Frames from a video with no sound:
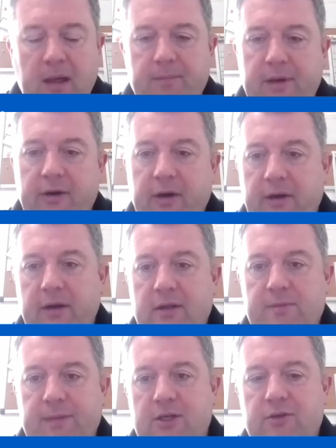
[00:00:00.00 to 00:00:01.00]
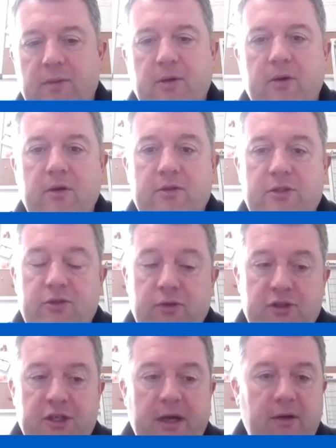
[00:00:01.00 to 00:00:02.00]
periodic inspection reports,
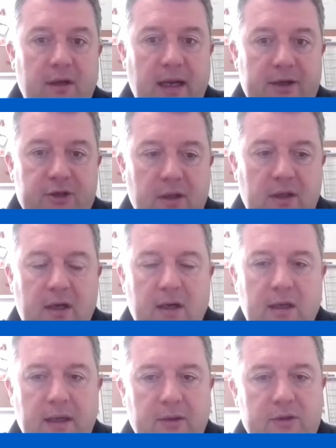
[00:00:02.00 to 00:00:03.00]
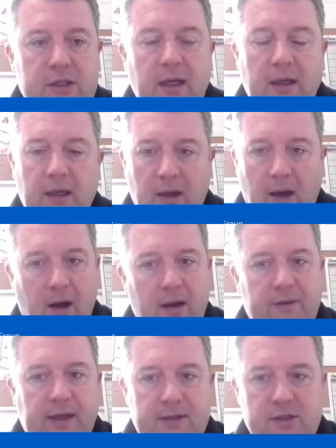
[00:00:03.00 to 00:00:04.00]
just general electrical call-outs, all
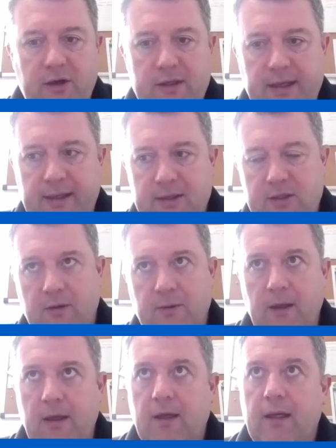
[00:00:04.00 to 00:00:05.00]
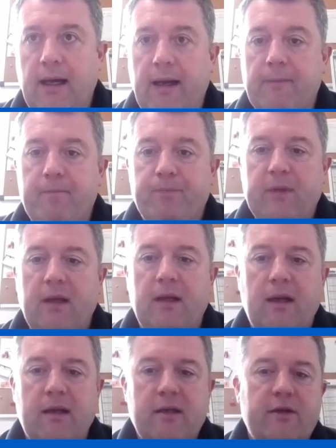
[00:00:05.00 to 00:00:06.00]
of that sort of thing. So a
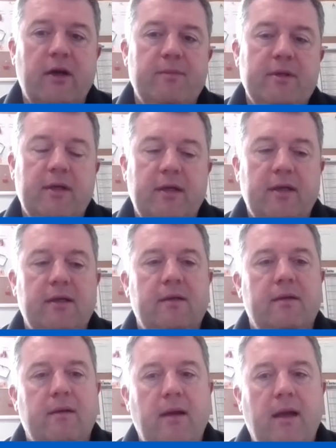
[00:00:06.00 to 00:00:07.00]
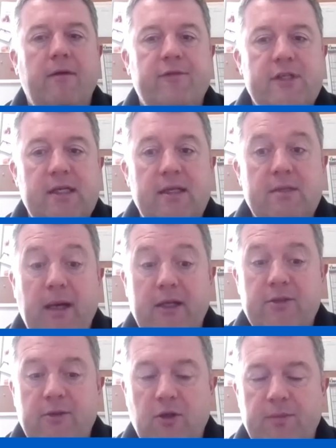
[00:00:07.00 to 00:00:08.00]
lot of the time the facilities
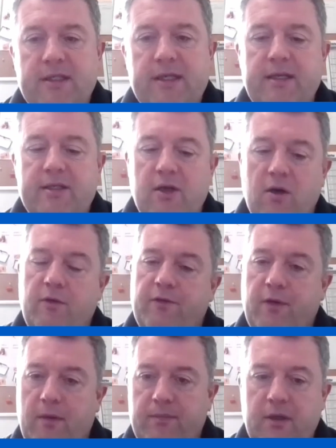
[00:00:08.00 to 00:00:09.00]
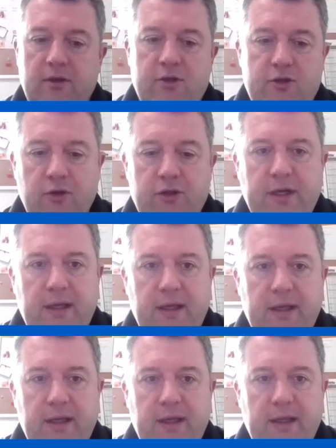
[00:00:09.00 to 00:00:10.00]
management company takes over from the construction end.
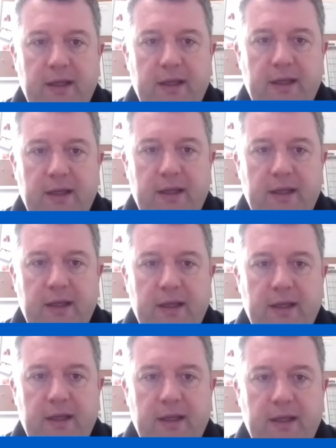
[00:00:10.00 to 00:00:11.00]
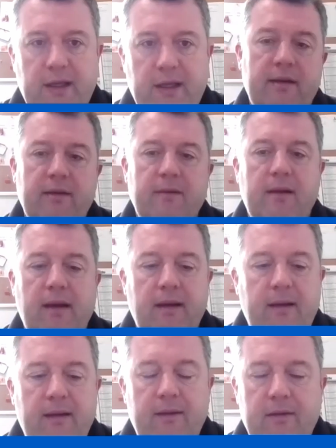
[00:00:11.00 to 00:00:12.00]
So once it's built, then
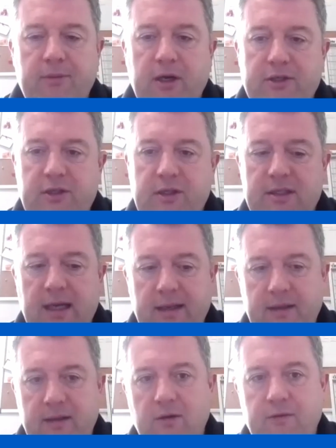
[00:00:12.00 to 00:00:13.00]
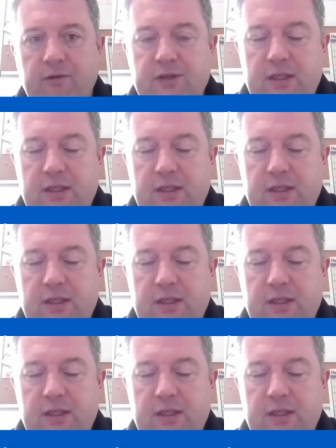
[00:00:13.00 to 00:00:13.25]
the project is handed over to